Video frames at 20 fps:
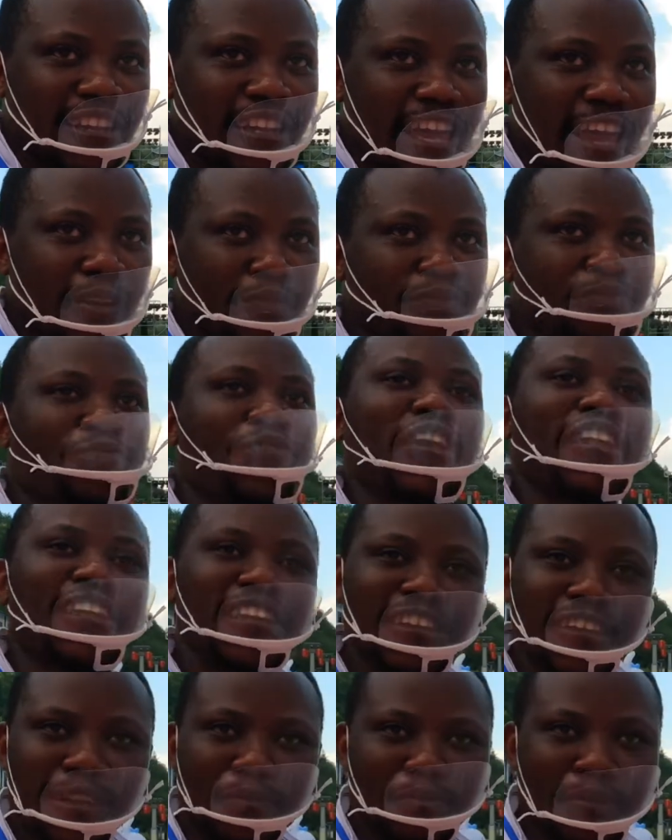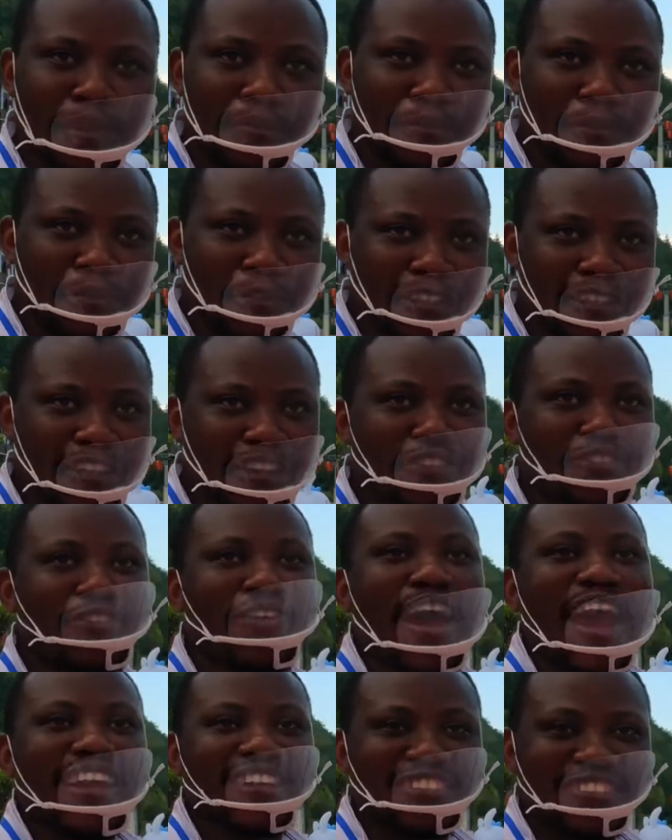they are feeding the people in the right